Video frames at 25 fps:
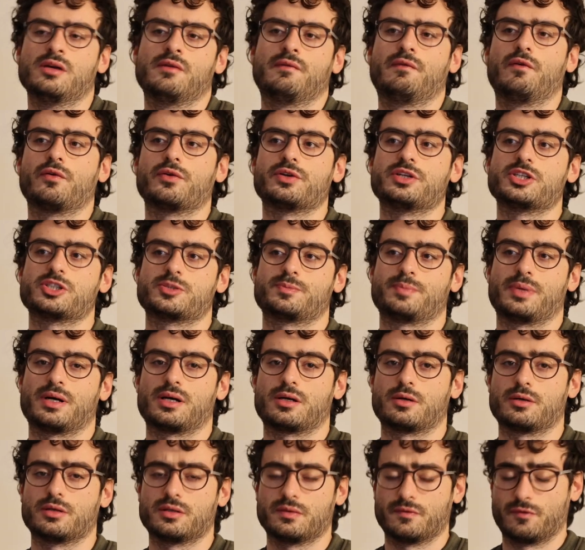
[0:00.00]
For this
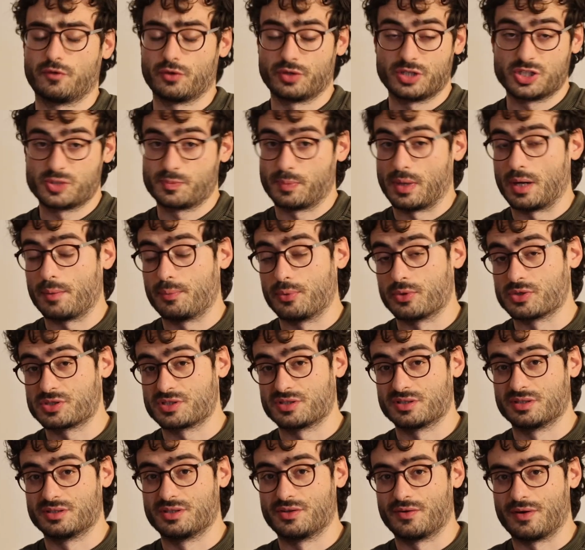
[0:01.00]

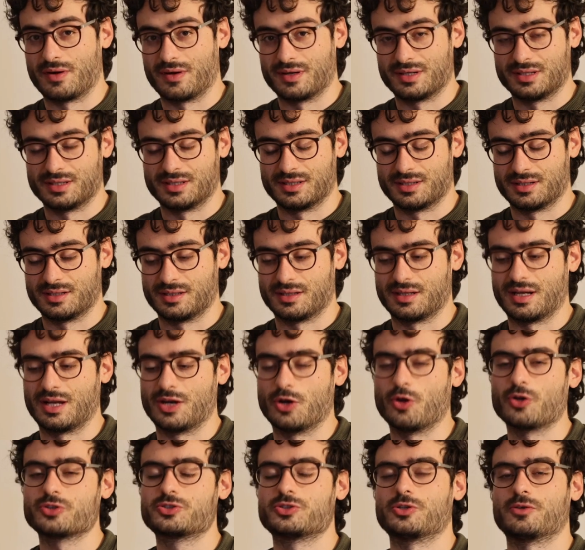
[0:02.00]
purpose there
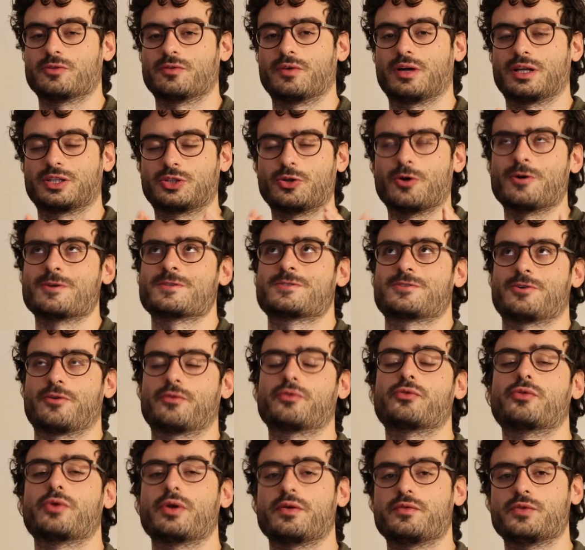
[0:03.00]
are tons
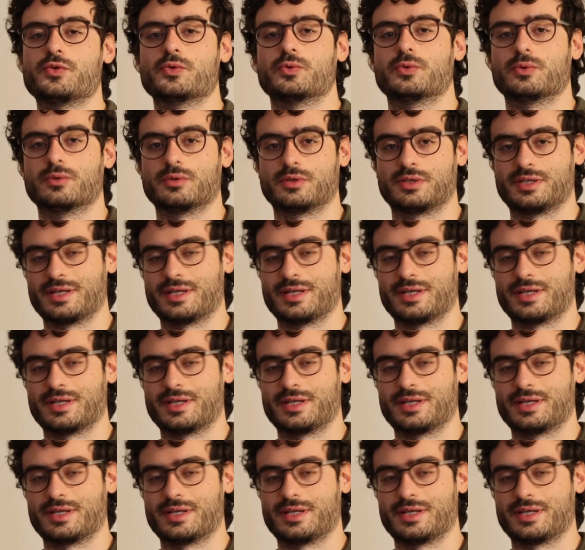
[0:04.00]
of review